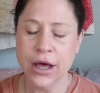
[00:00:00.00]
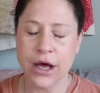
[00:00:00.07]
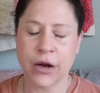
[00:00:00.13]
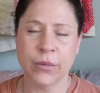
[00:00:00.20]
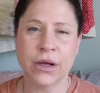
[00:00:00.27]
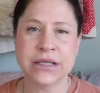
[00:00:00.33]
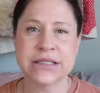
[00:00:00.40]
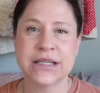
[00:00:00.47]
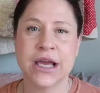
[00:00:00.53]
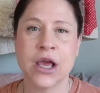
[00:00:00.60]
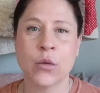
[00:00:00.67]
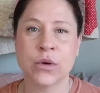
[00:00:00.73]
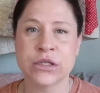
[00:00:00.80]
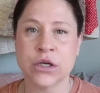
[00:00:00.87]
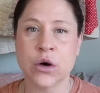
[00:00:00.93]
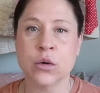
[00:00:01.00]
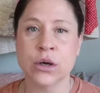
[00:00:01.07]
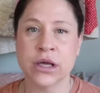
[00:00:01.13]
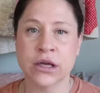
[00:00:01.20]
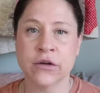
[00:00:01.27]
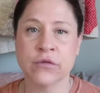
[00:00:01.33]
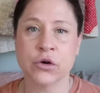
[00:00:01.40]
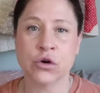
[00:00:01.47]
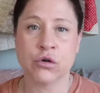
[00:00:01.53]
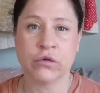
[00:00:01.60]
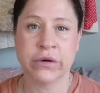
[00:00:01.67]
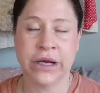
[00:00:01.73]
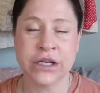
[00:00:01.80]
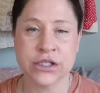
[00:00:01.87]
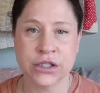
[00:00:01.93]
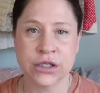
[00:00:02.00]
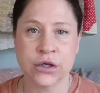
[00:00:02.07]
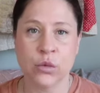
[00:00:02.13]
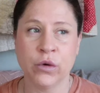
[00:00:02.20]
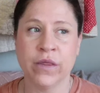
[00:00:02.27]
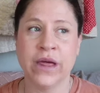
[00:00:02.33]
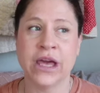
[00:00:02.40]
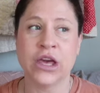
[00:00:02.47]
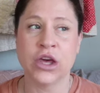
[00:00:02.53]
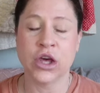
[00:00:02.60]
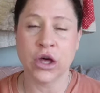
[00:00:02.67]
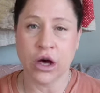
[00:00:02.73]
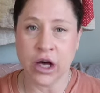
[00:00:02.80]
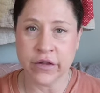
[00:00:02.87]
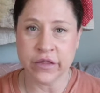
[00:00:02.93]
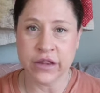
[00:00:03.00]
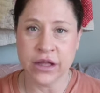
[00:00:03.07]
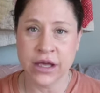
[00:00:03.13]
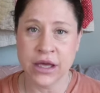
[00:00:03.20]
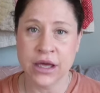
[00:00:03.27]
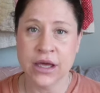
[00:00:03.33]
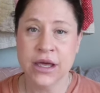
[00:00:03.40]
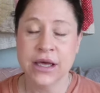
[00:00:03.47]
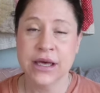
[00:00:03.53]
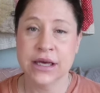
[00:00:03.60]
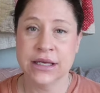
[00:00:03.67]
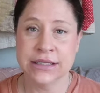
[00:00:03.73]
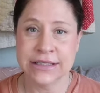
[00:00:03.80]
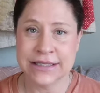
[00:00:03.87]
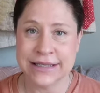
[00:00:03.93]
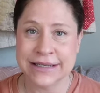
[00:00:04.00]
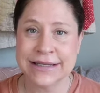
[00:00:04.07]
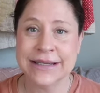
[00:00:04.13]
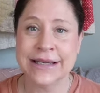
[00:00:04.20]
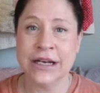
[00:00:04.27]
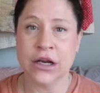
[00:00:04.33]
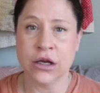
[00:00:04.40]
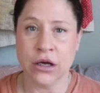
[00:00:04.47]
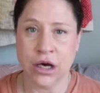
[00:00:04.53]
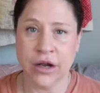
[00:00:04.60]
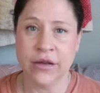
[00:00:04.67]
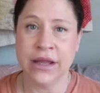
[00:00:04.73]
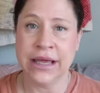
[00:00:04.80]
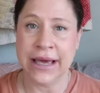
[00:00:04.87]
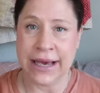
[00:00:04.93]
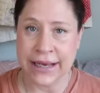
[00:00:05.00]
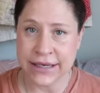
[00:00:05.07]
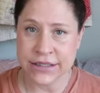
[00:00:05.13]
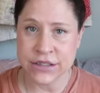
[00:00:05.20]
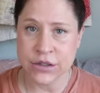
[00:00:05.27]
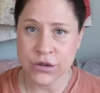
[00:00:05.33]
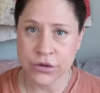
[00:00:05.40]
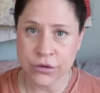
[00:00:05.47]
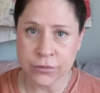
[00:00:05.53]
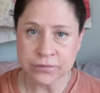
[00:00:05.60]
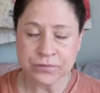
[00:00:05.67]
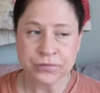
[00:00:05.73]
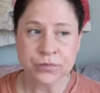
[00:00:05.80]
I'm not saying we don't give correction with a godly intent and a godly attitude